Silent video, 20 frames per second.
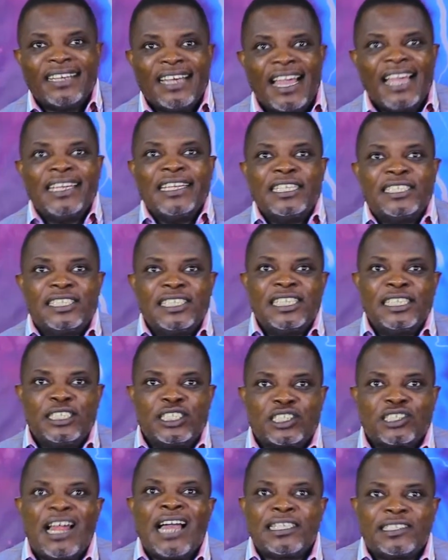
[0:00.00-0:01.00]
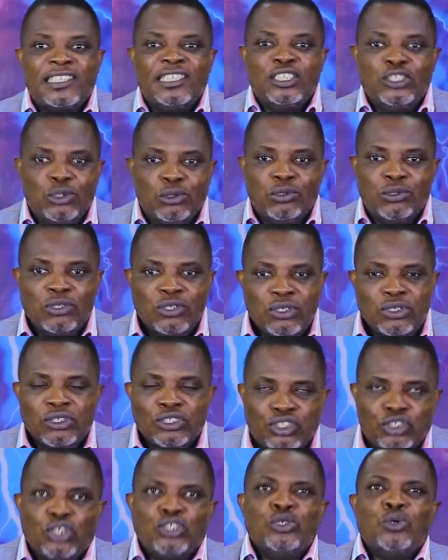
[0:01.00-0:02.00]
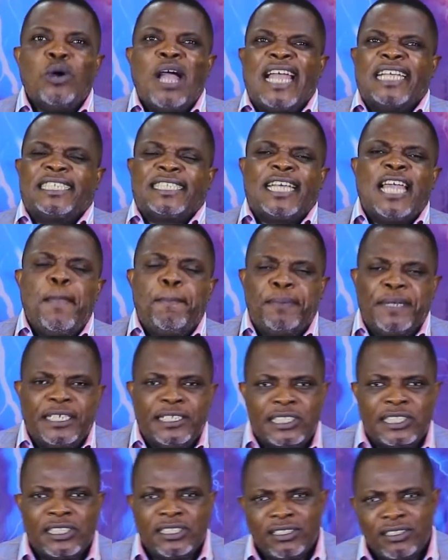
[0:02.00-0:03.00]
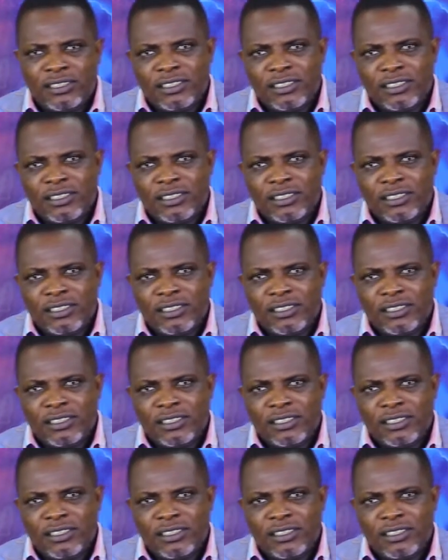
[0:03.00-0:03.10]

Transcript: and he's instructing you so you escape it,